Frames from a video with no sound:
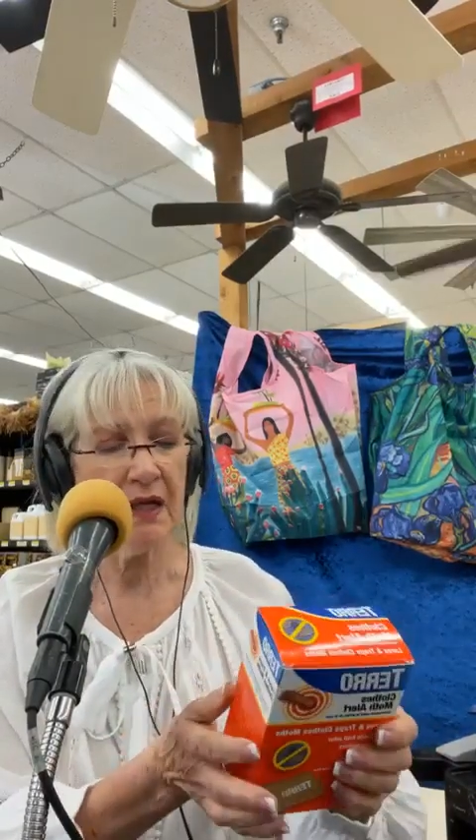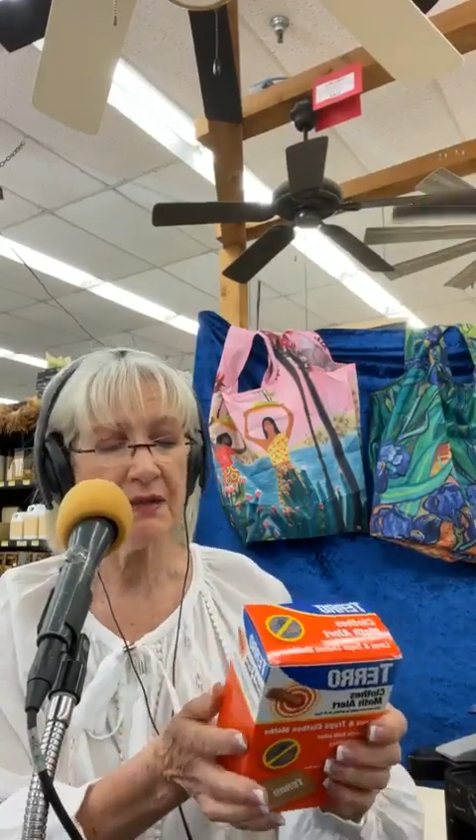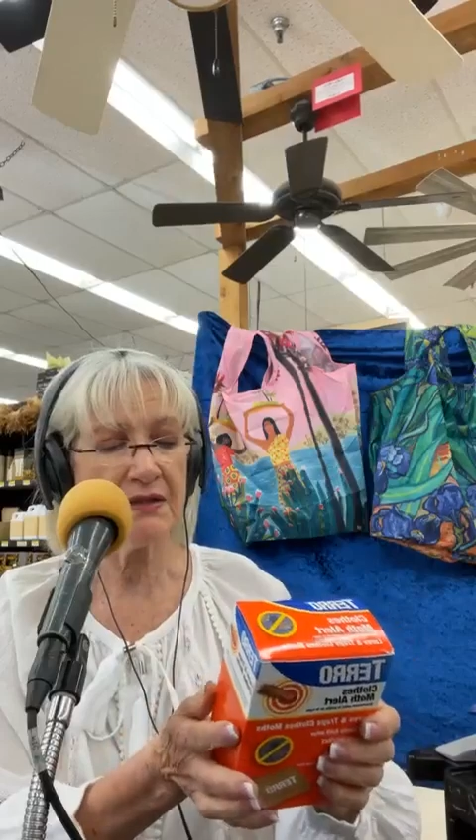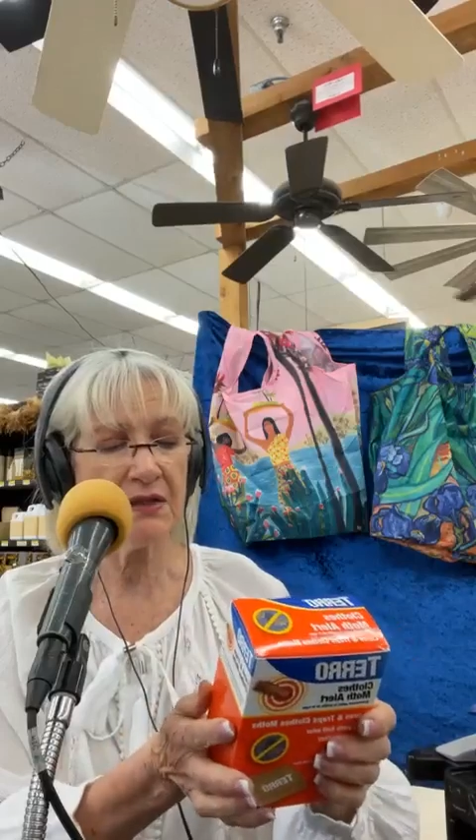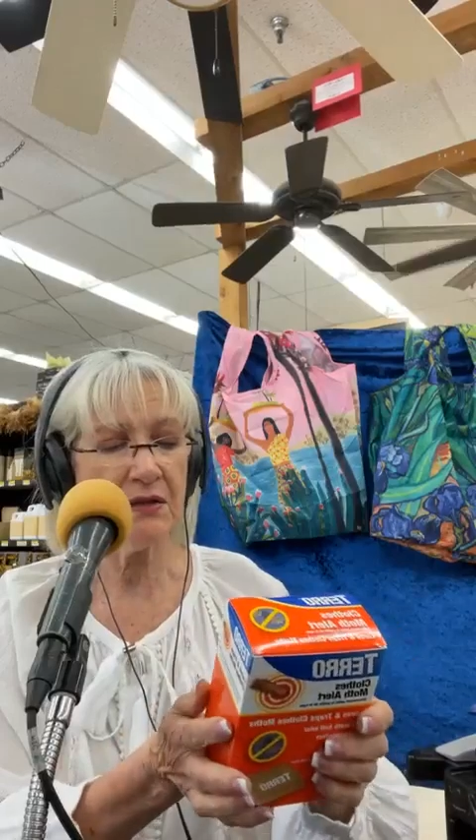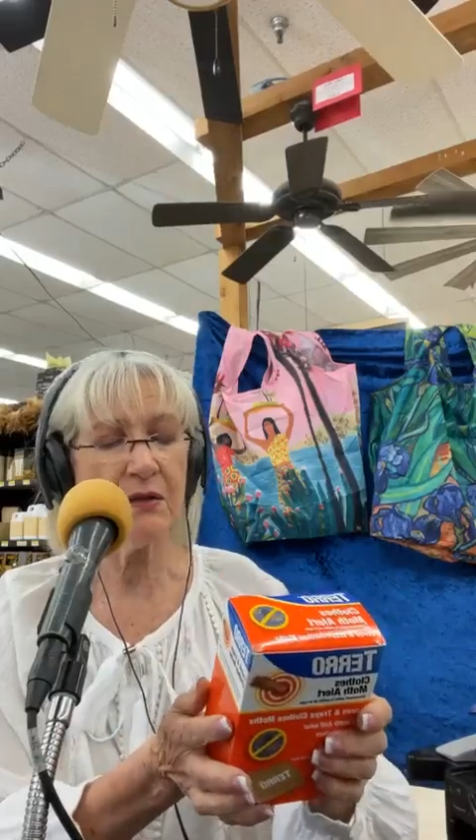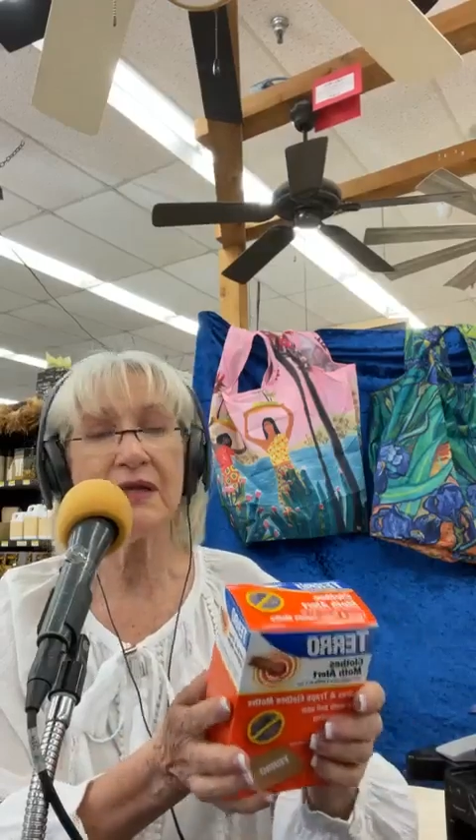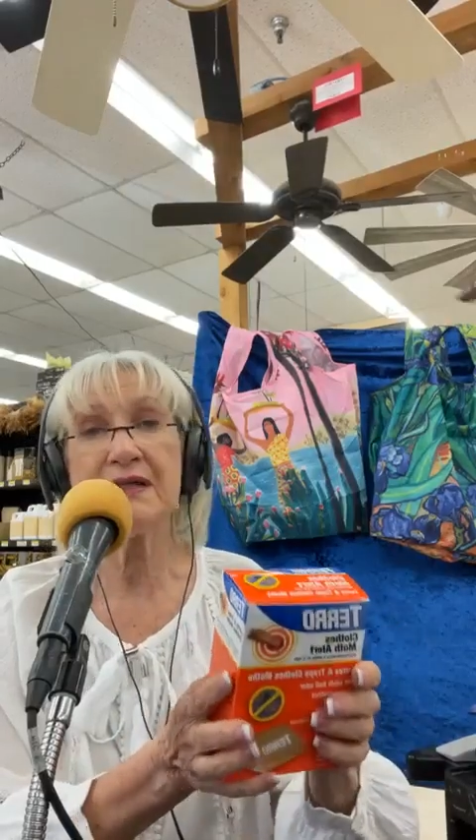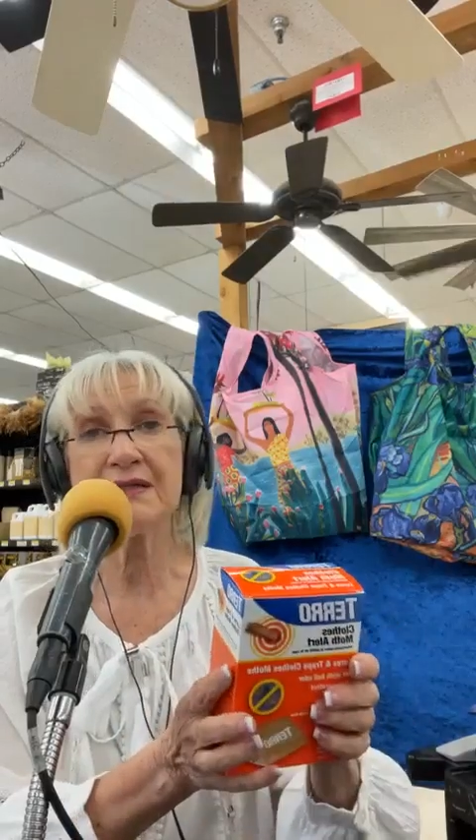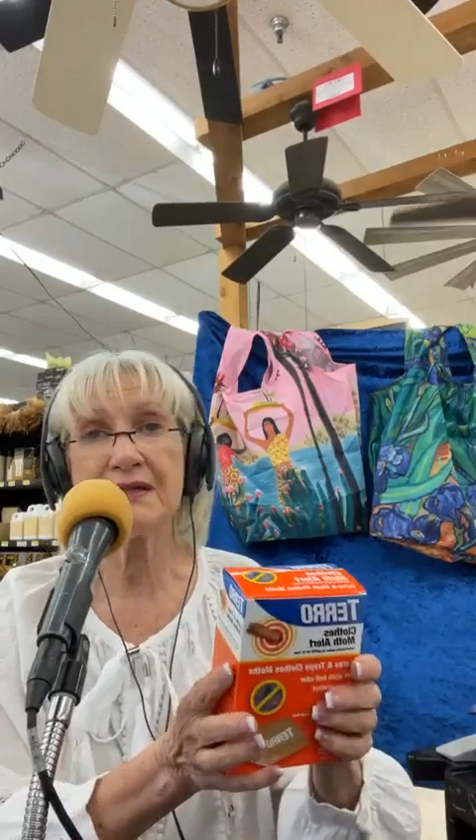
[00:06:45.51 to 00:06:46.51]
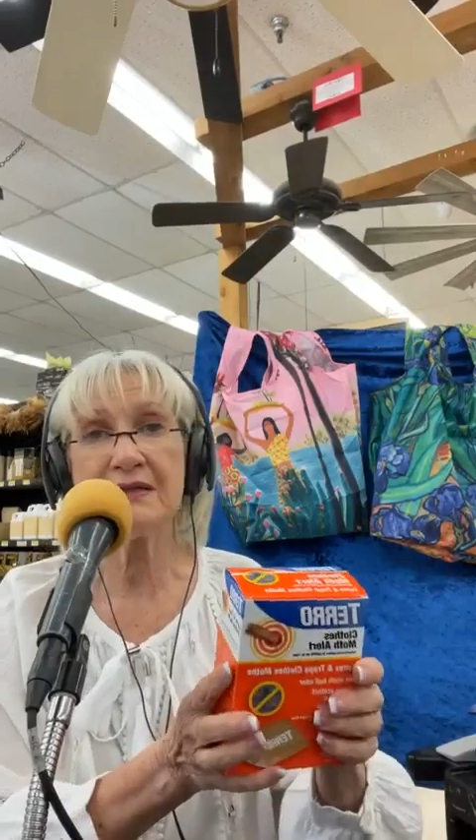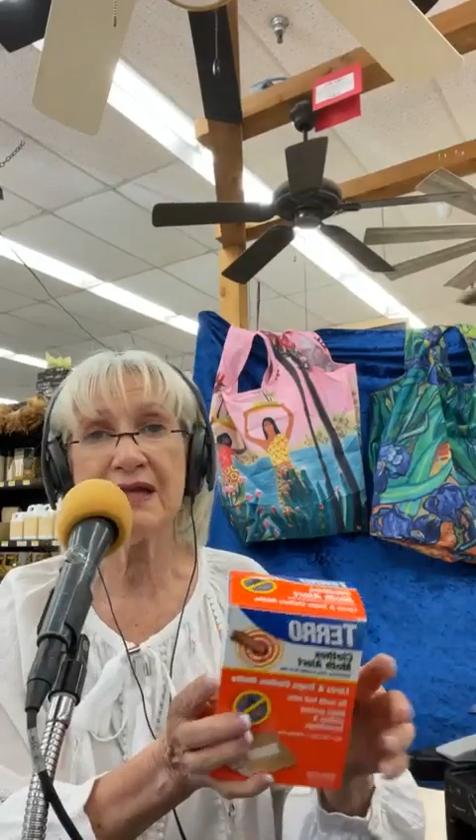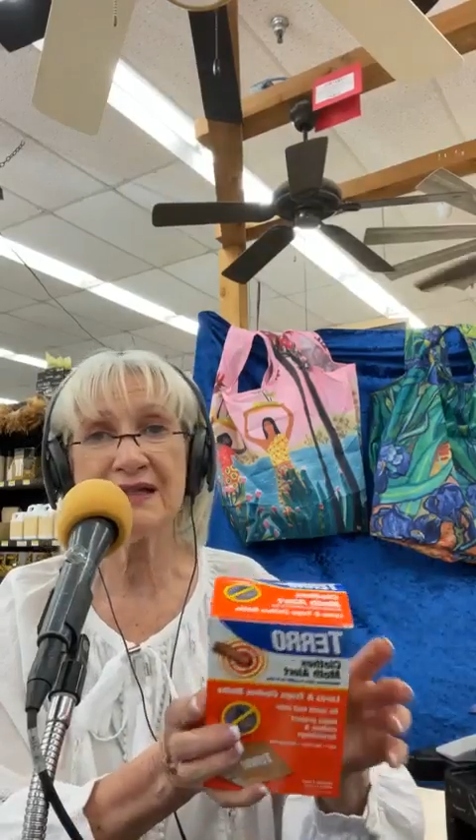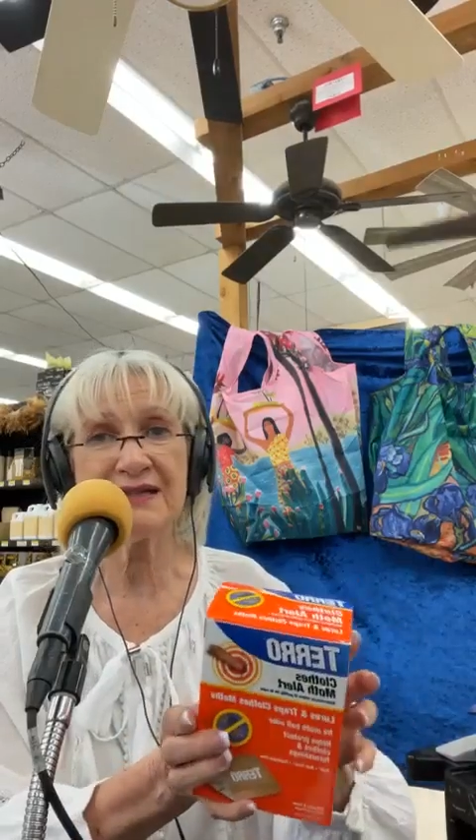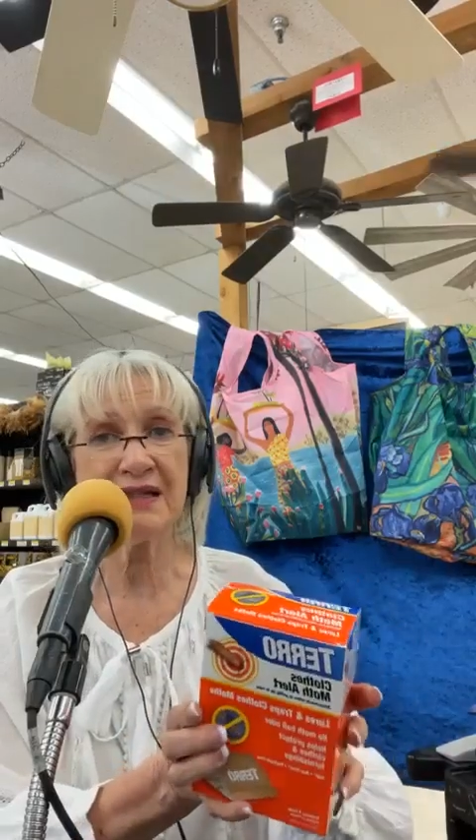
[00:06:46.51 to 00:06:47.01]
And so
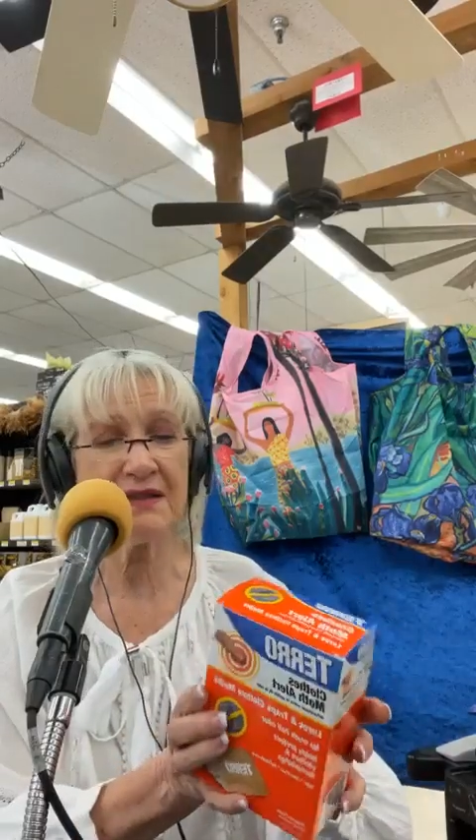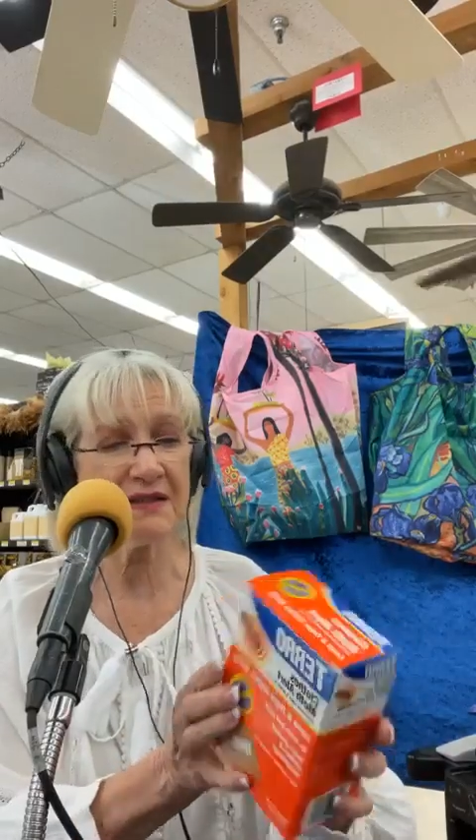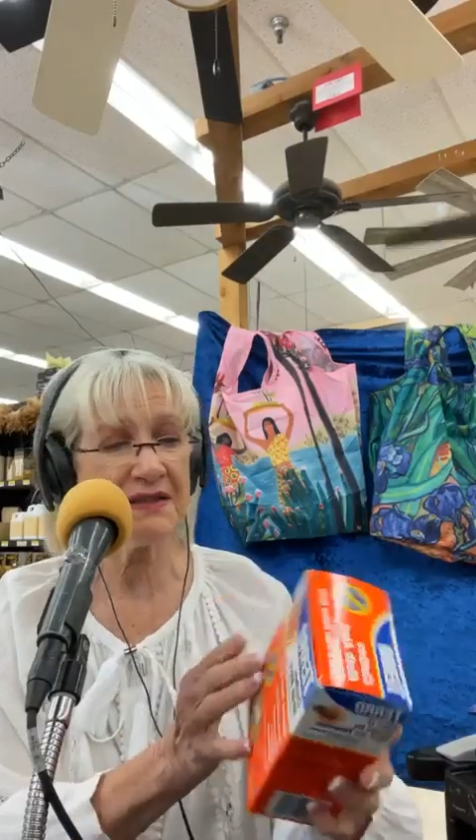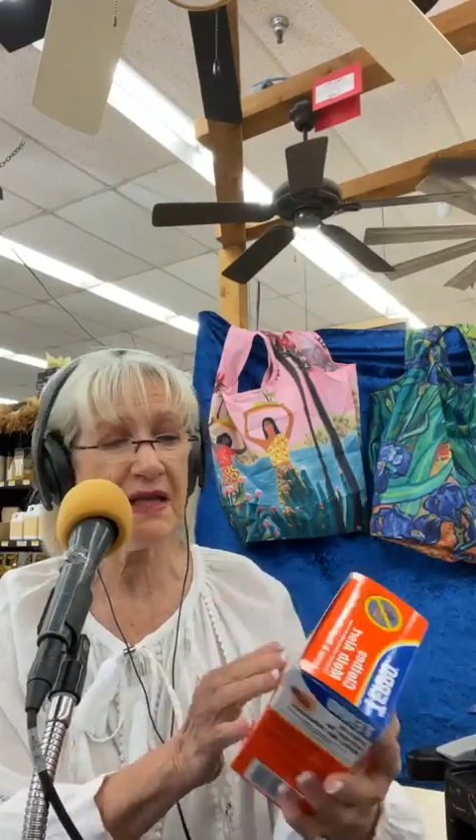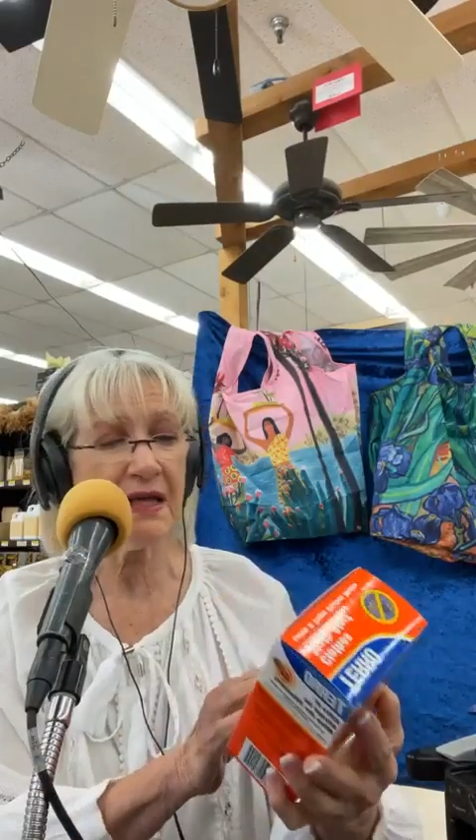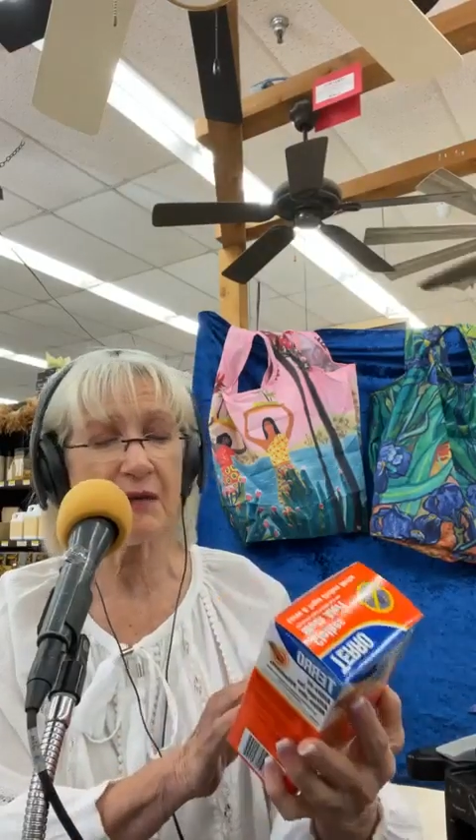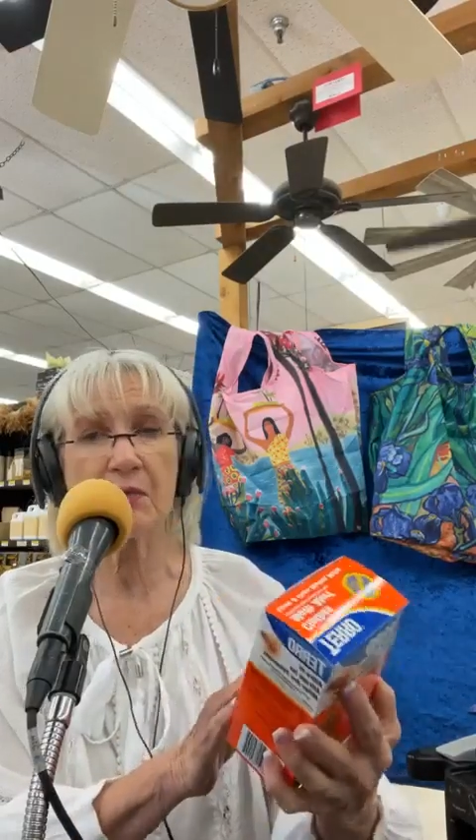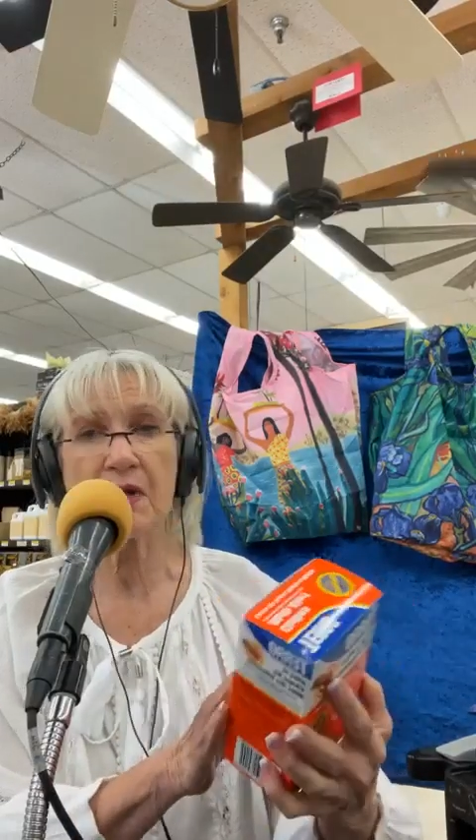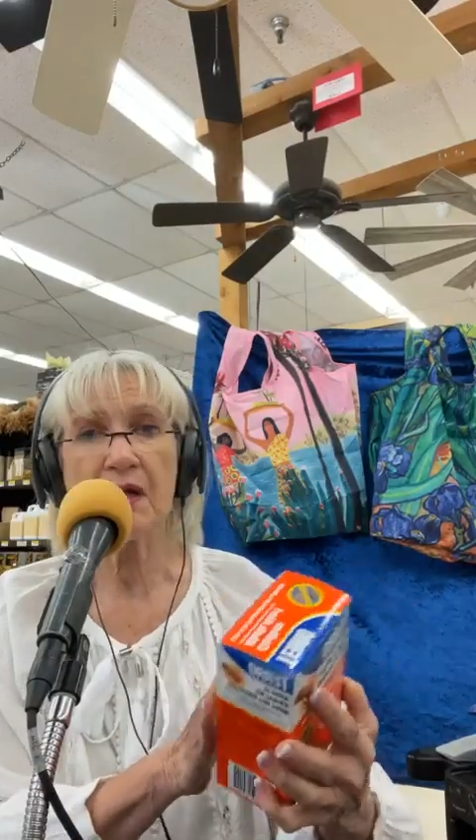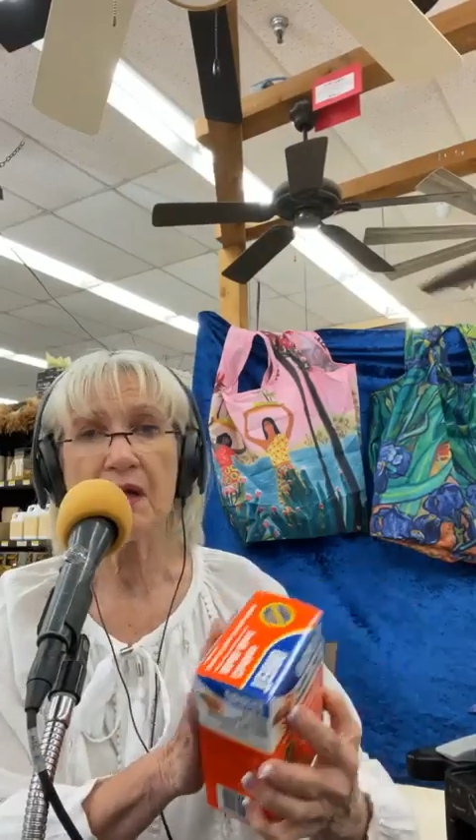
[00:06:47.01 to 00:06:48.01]
that's not the same.